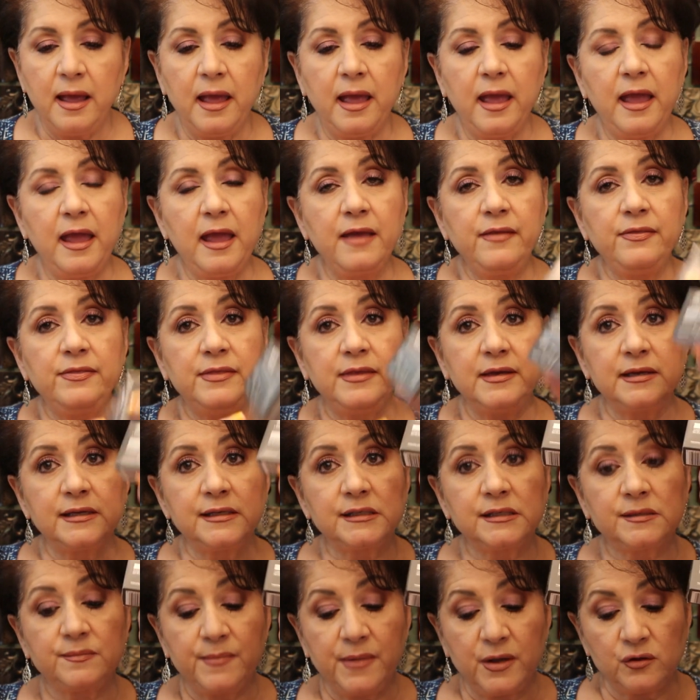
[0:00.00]
And
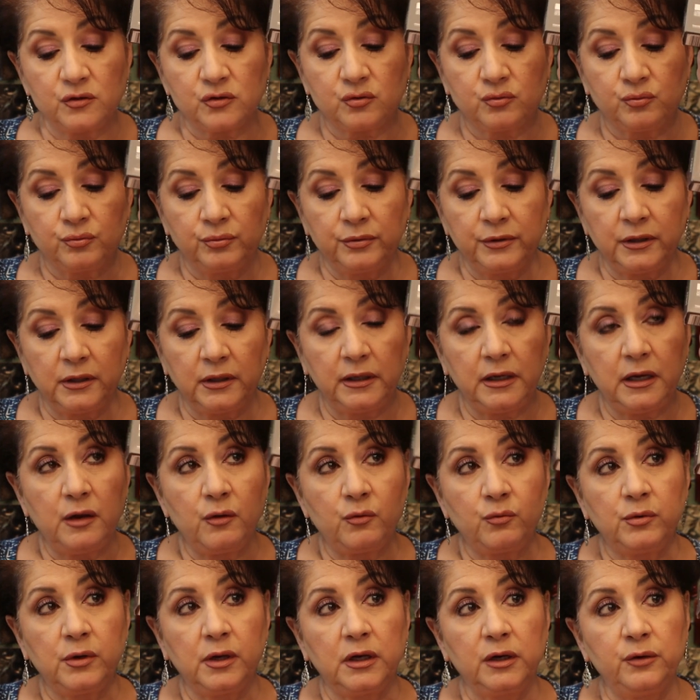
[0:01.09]
this smells really,
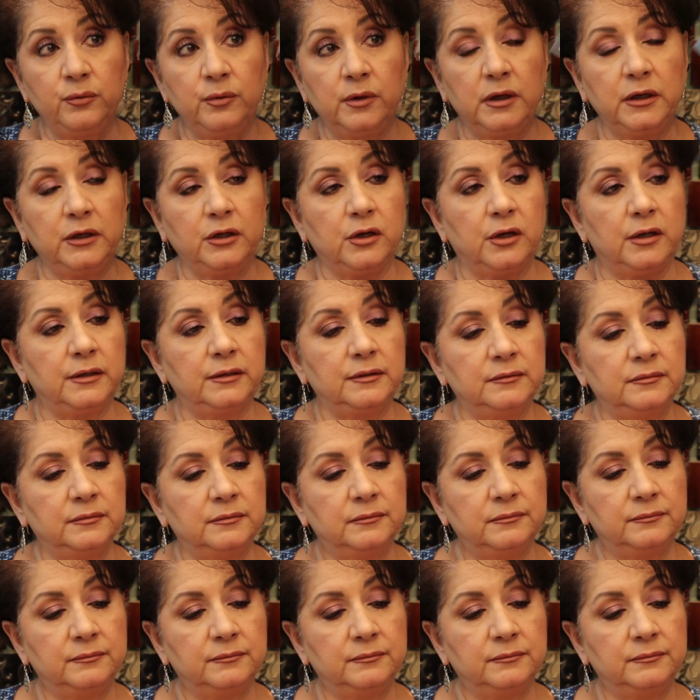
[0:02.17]
really, really good.